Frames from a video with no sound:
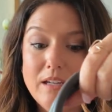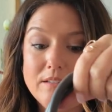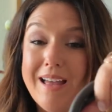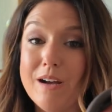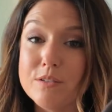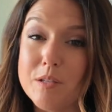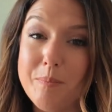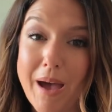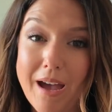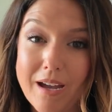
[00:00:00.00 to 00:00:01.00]
allows the
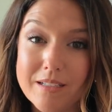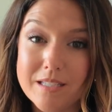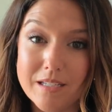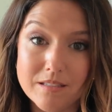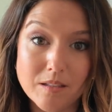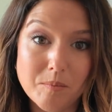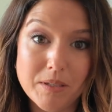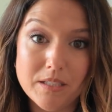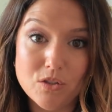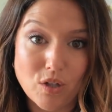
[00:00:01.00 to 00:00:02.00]
bag to easily
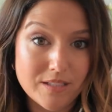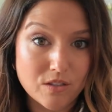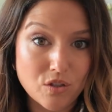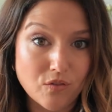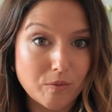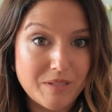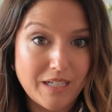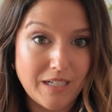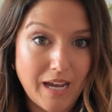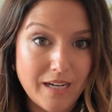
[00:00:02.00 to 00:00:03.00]
be transitioned from
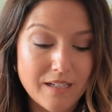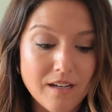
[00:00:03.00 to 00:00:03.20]
day to night.